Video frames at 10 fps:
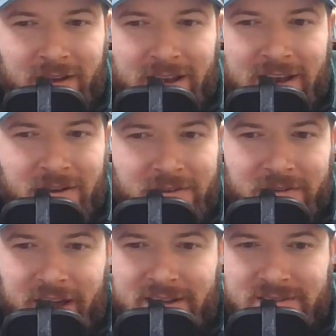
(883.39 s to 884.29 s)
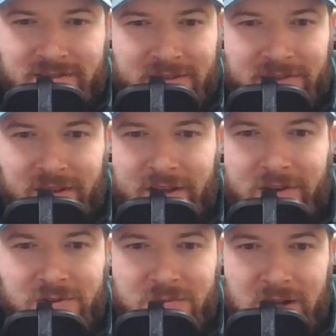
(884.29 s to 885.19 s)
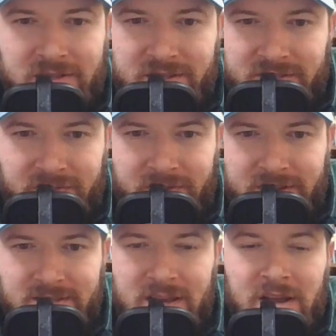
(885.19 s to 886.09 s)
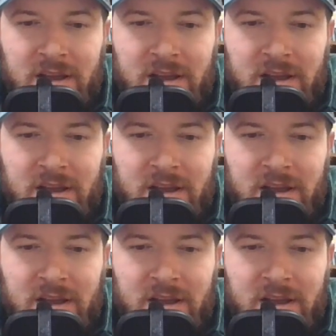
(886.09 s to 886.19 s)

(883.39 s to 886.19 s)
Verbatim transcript: and I know you guys and girls watching this feel this,